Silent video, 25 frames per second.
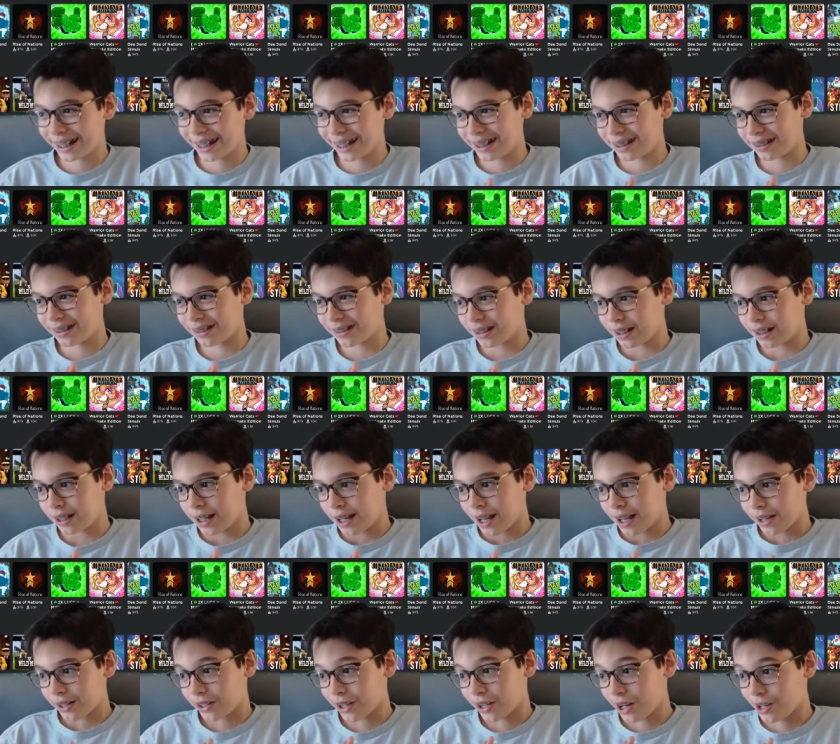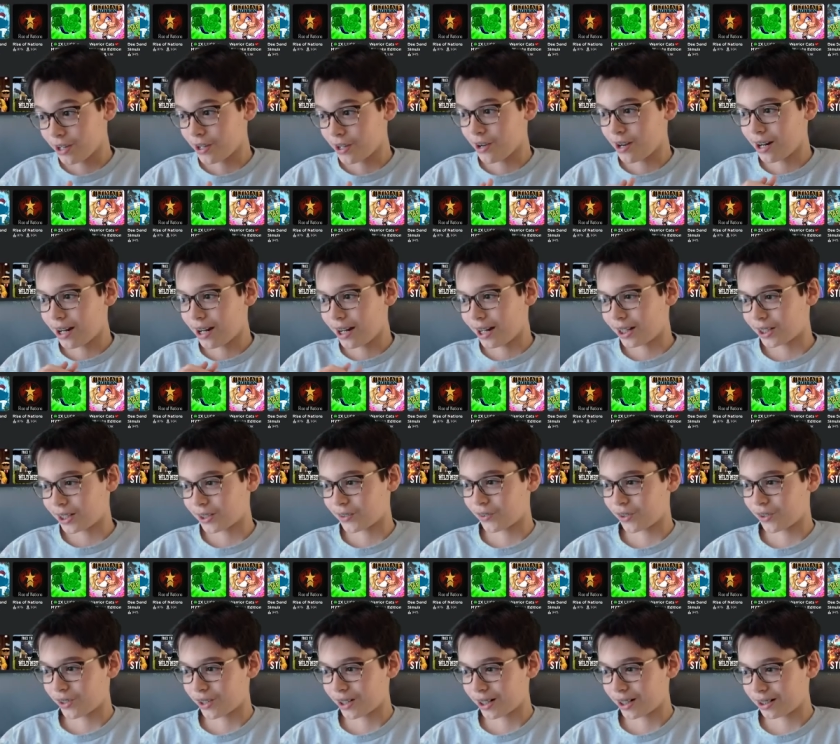Like, thank you guys
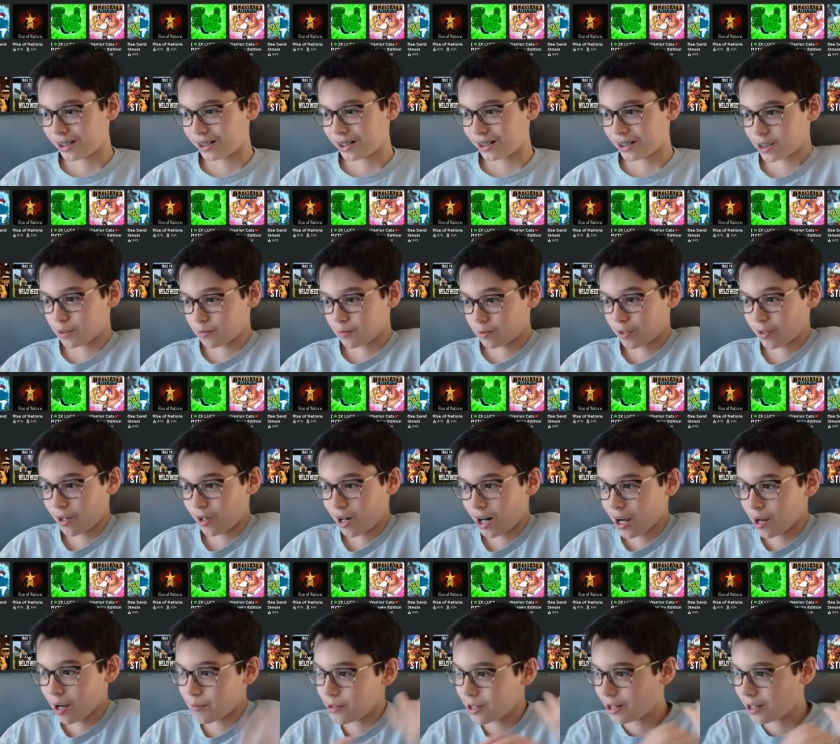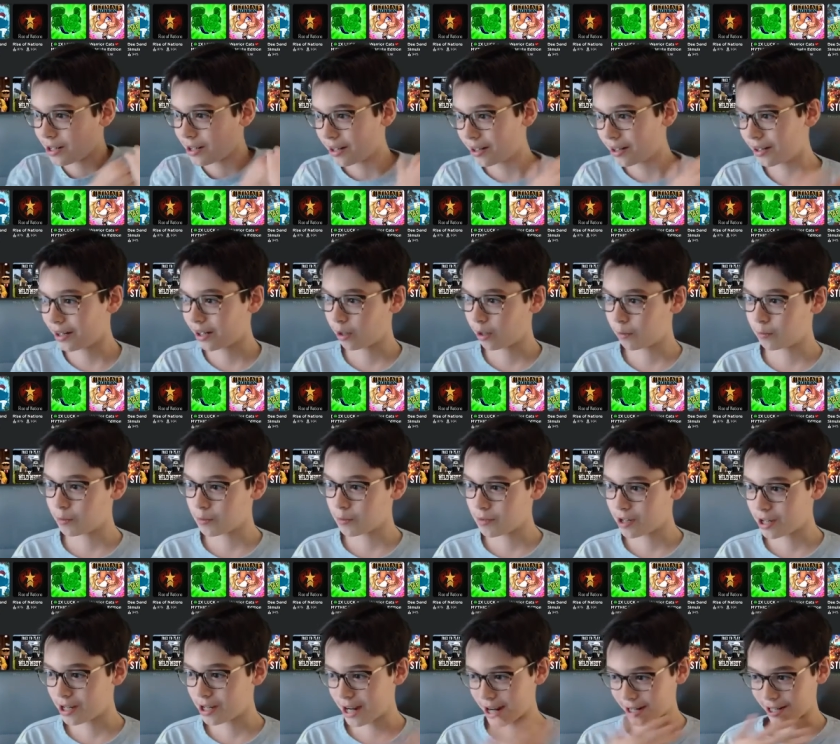for like subscribing and helping
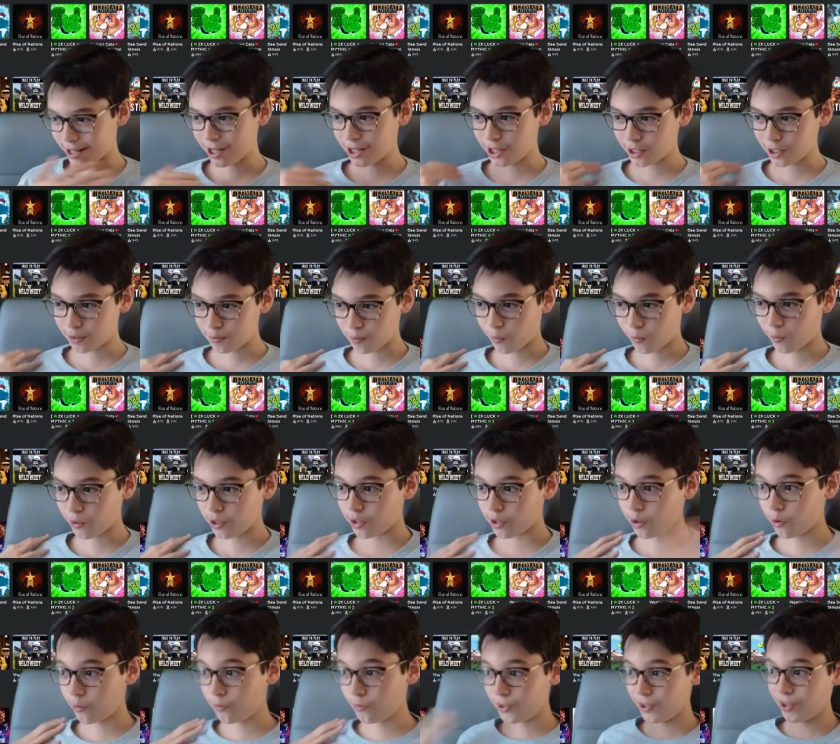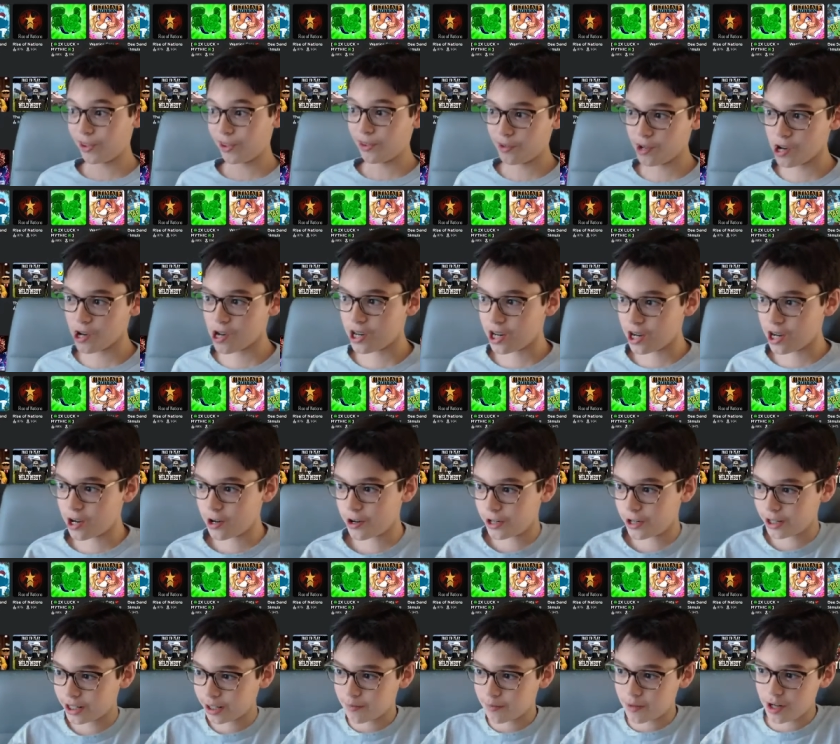me get to this point over three
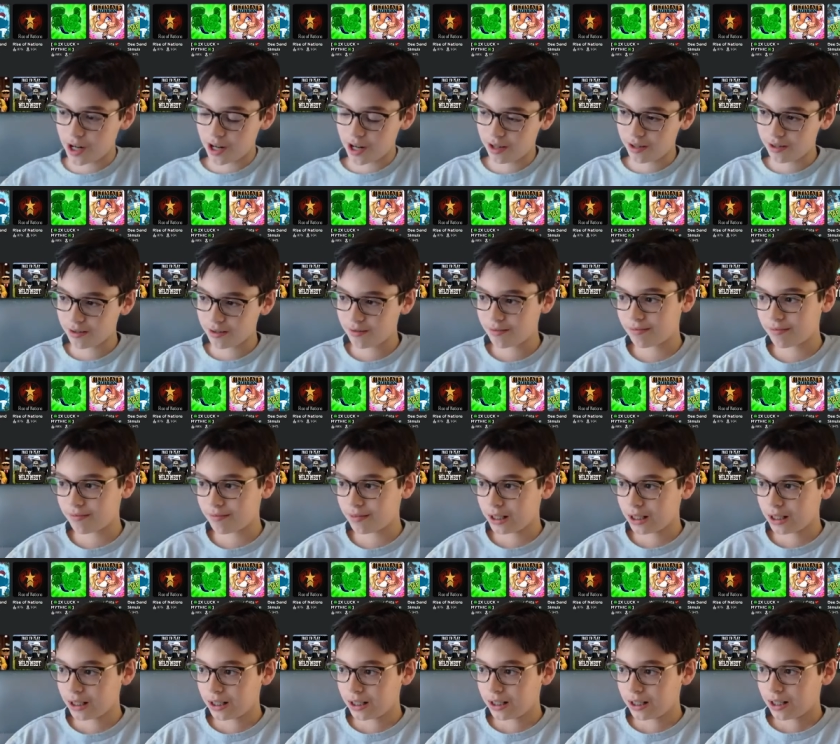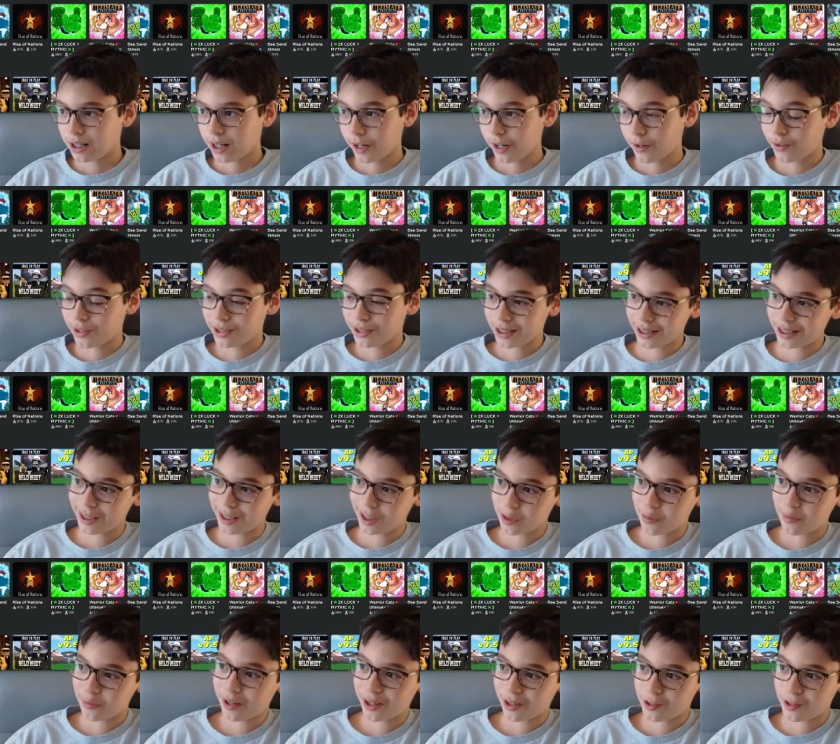years. I mean, I know I said this
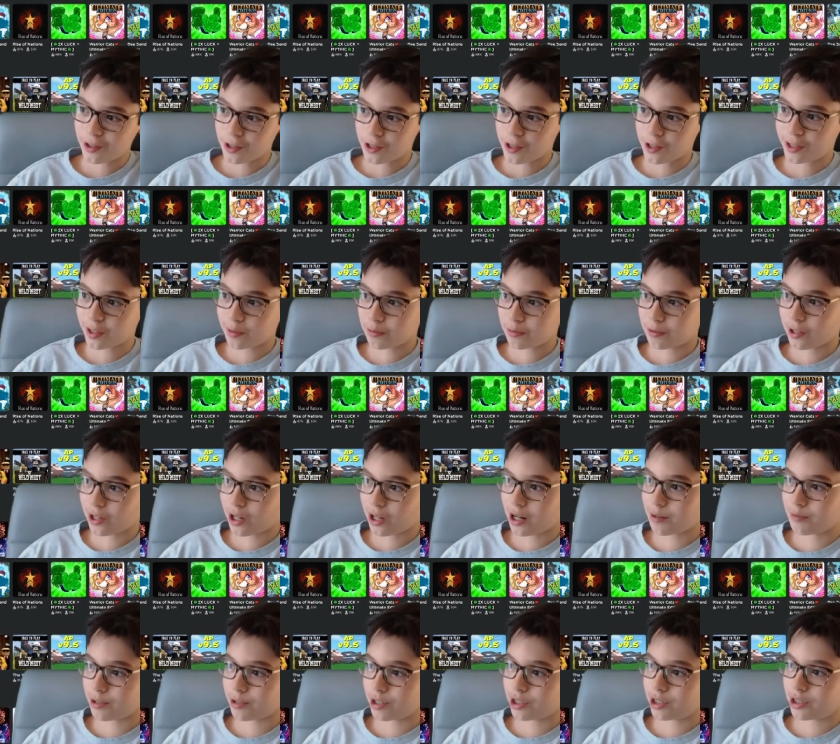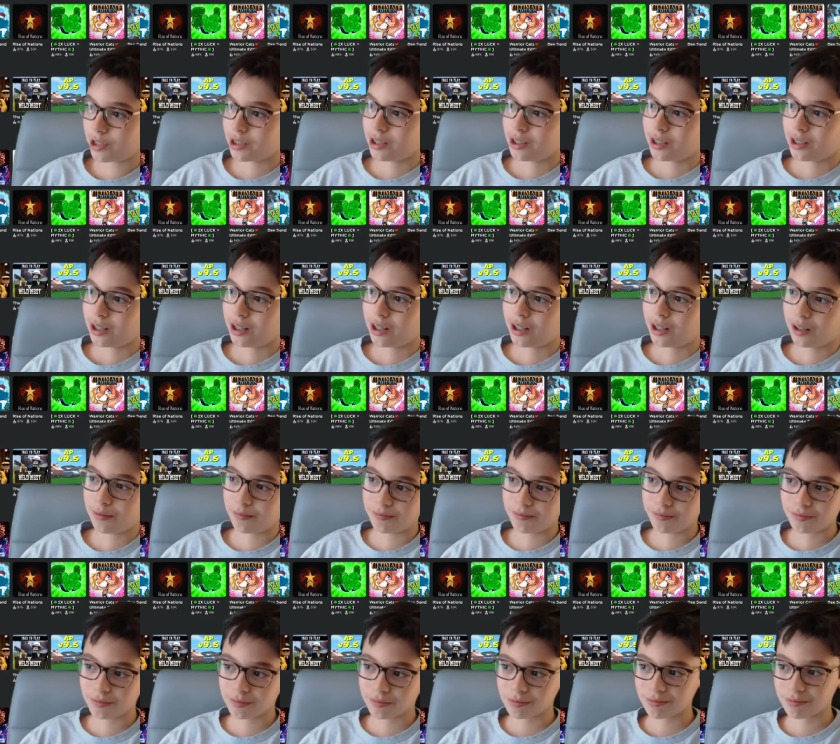in my hundred subscriber
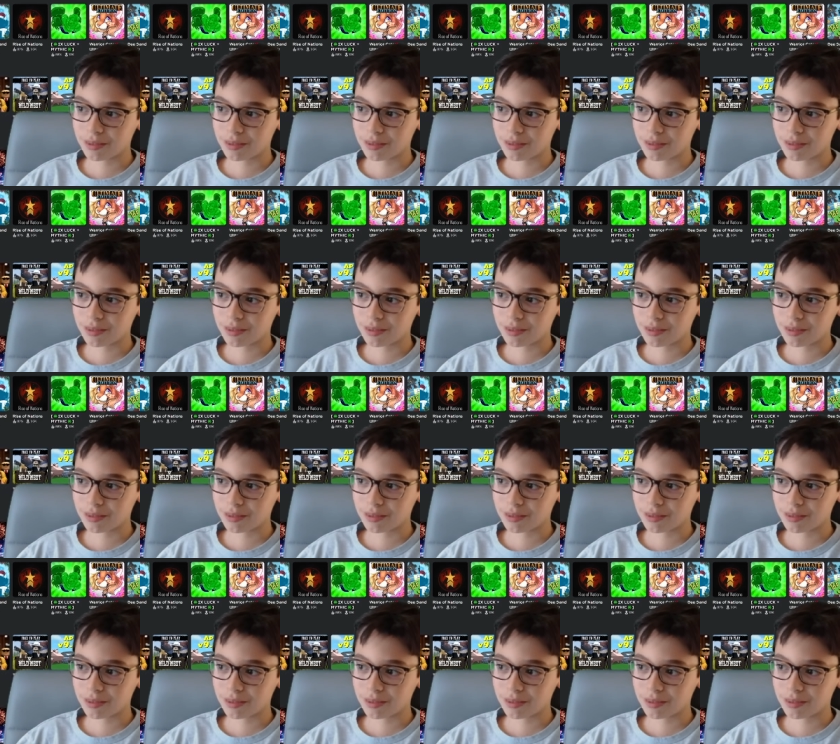um,